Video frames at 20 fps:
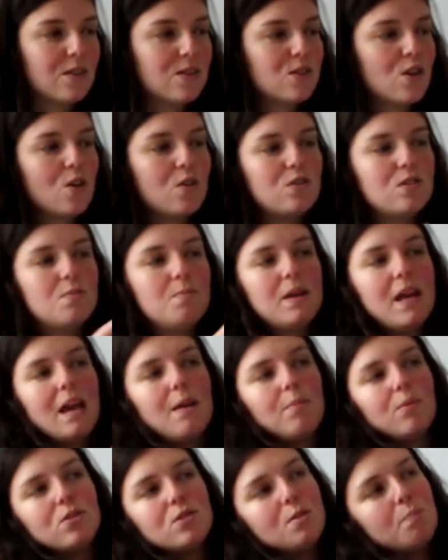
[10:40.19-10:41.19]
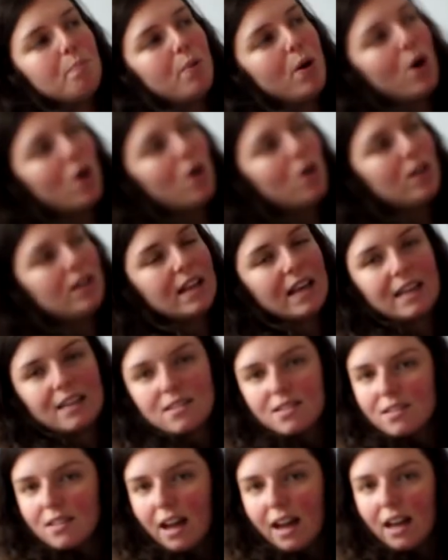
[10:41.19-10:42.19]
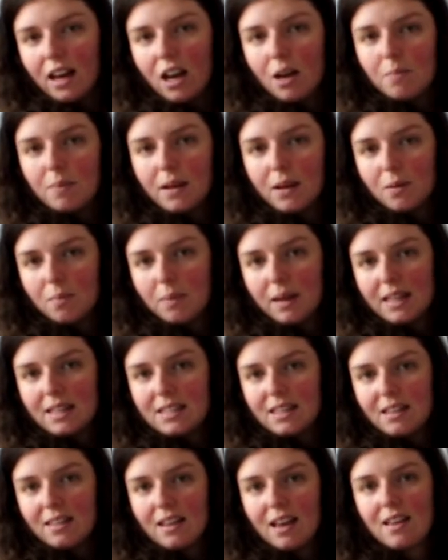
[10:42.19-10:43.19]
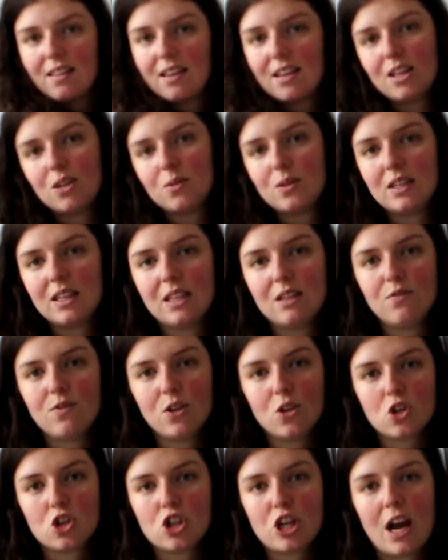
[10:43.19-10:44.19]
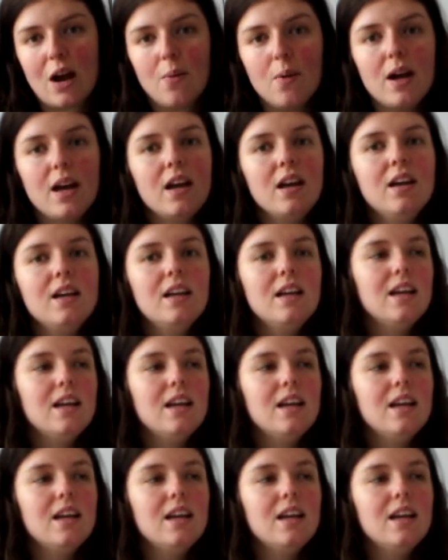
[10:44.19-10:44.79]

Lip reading: So to be able to put like style up little bits in there that you would need for your shower